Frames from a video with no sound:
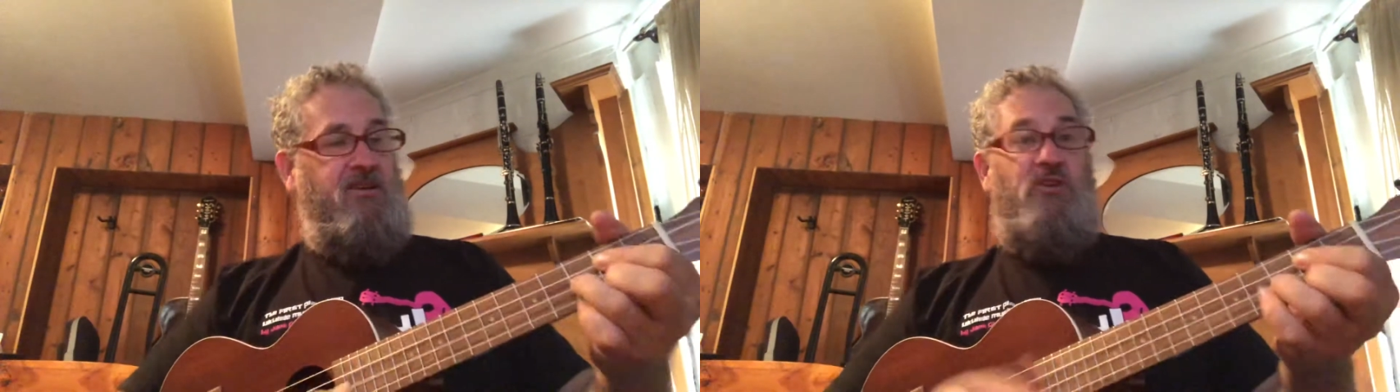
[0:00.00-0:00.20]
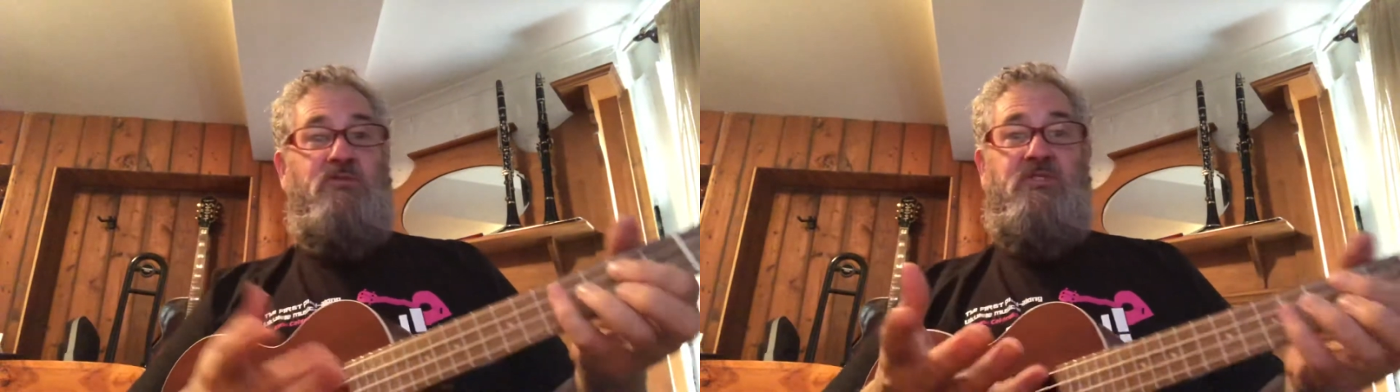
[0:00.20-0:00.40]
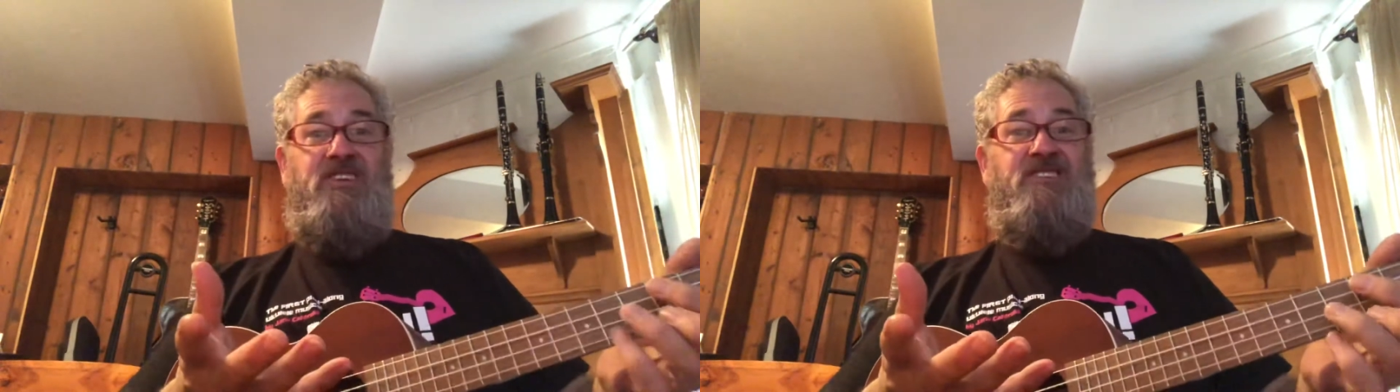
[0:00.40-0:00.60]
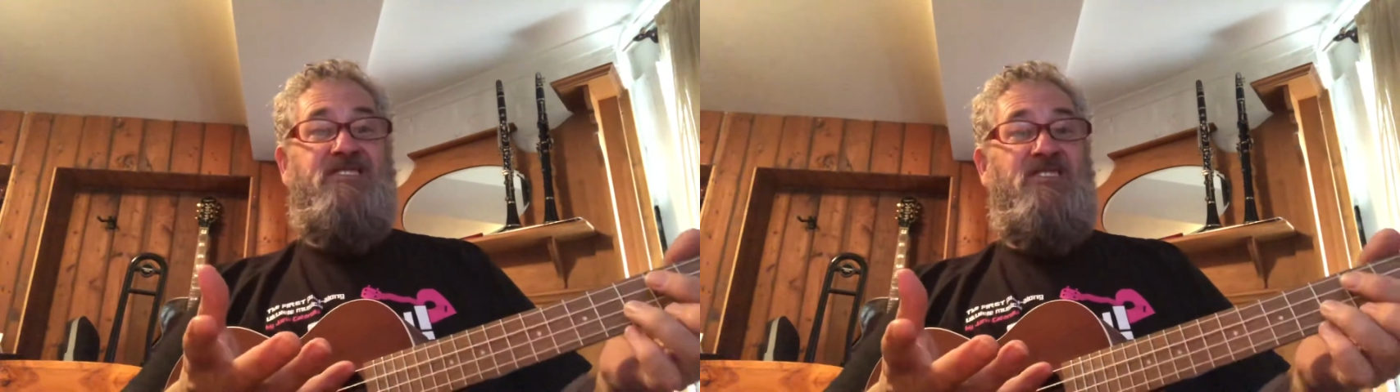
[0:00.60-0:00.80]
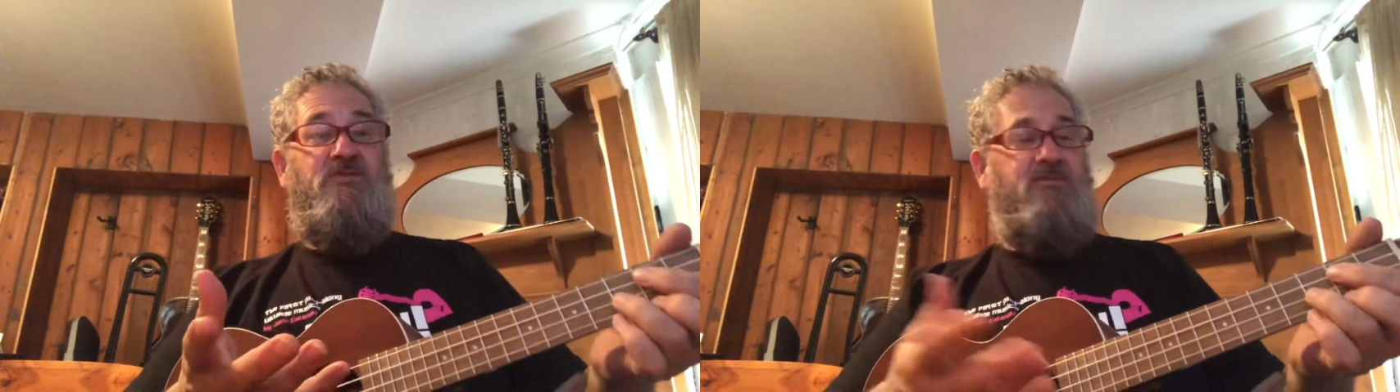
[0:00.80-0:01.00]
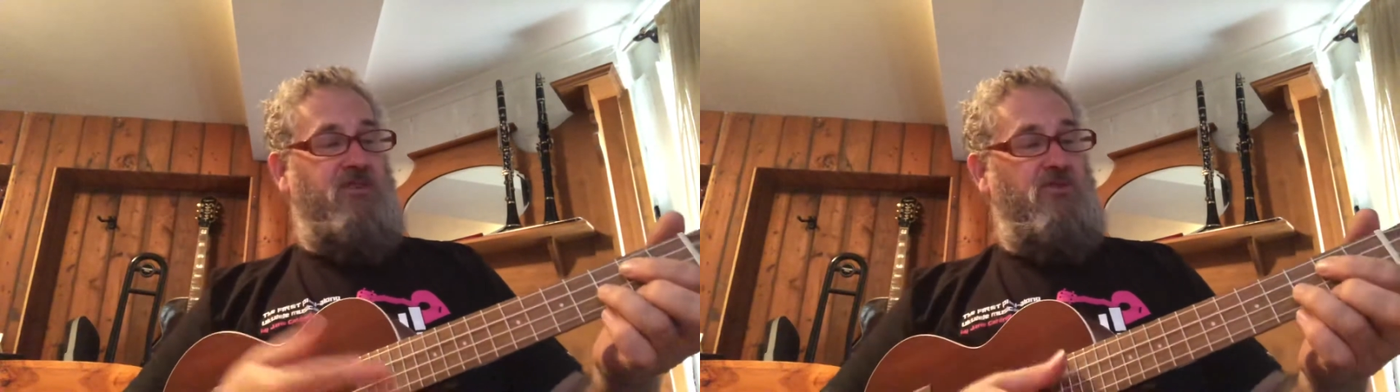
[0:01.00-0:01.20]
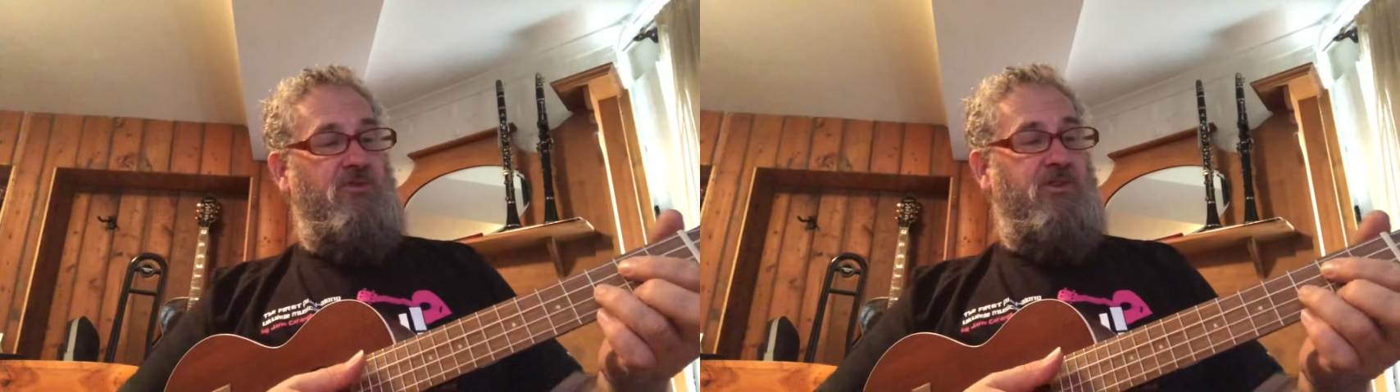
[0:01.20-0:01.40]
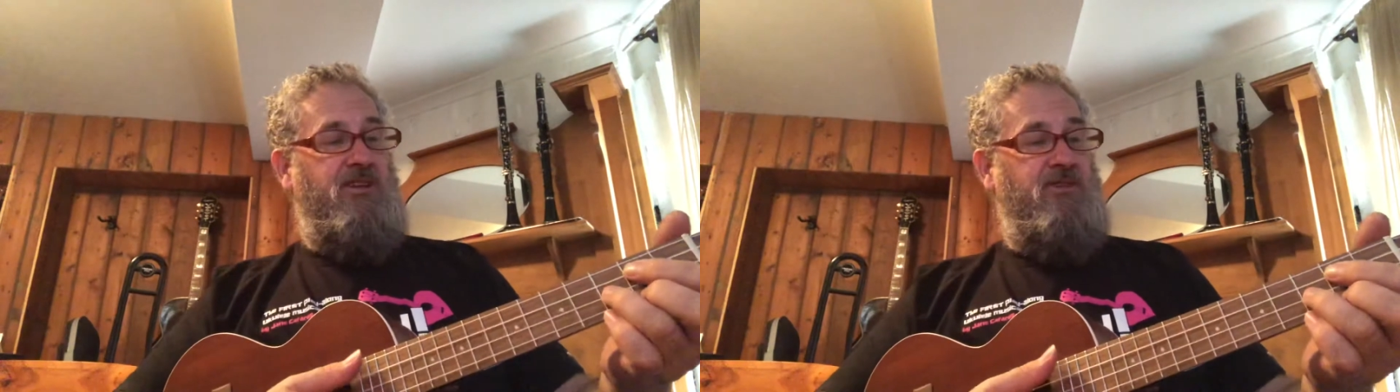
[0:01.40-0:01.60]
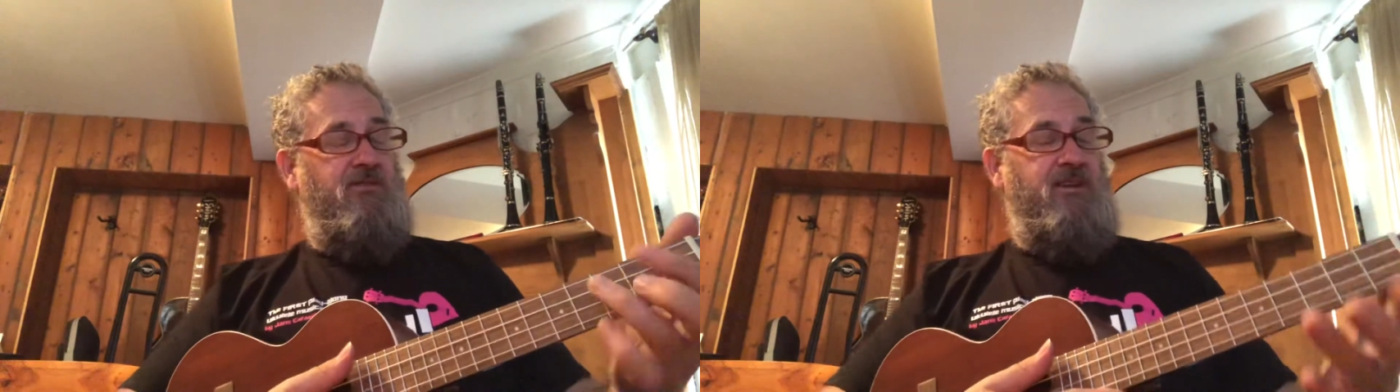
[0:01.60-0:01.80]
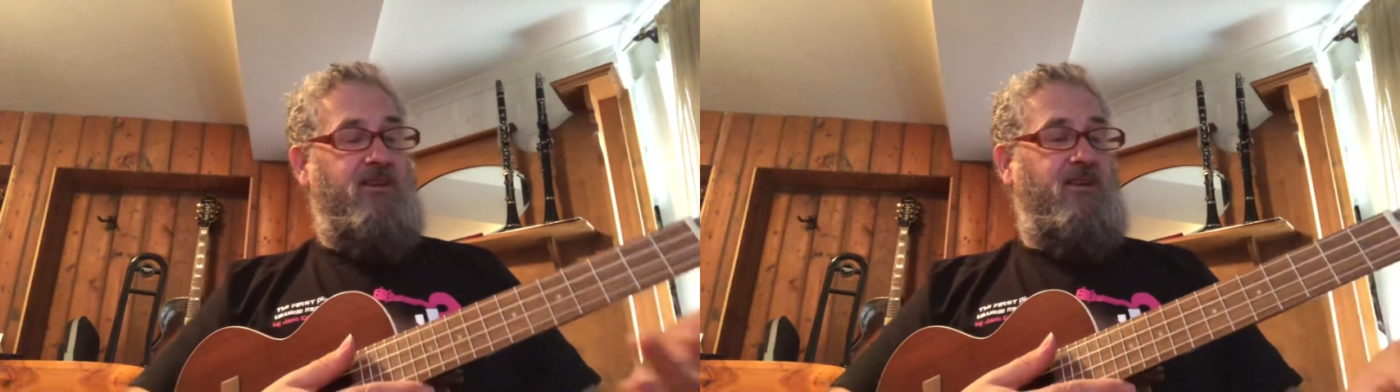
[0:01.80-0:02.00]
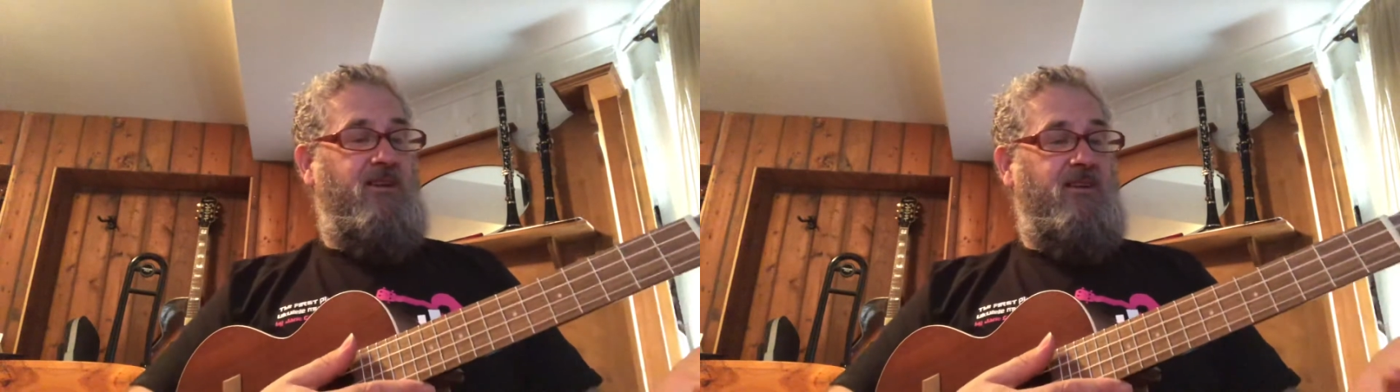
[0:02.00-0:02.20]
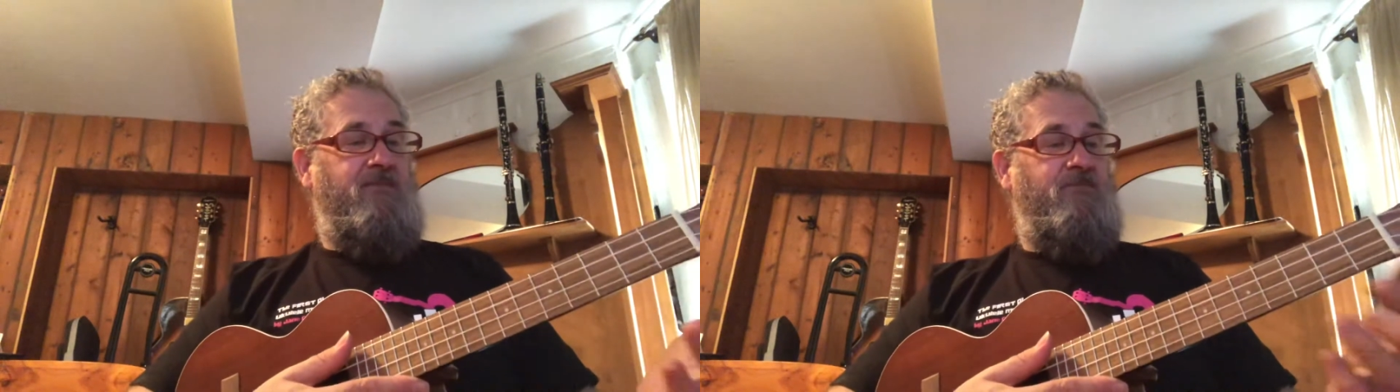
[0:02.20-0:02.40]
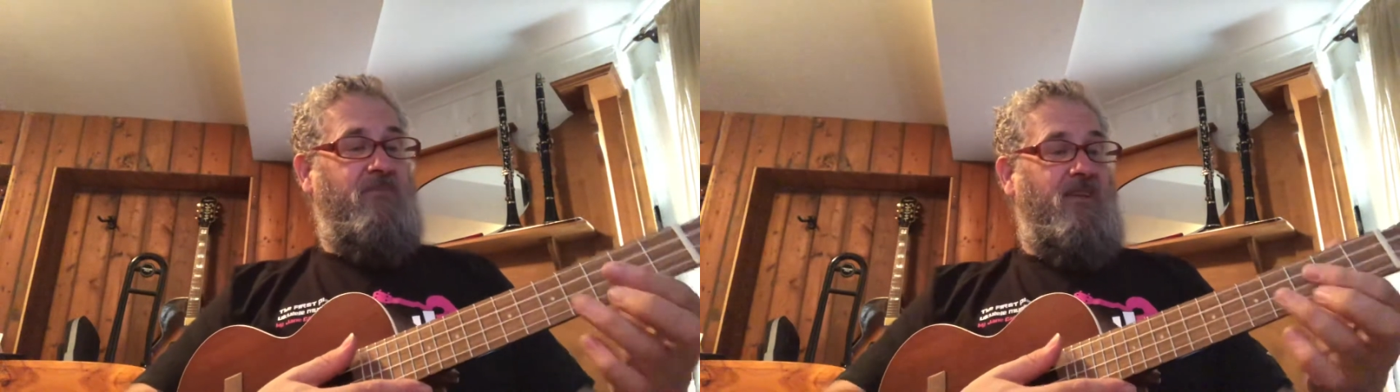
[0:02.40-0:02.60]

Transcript: Guildford in Central Victoria in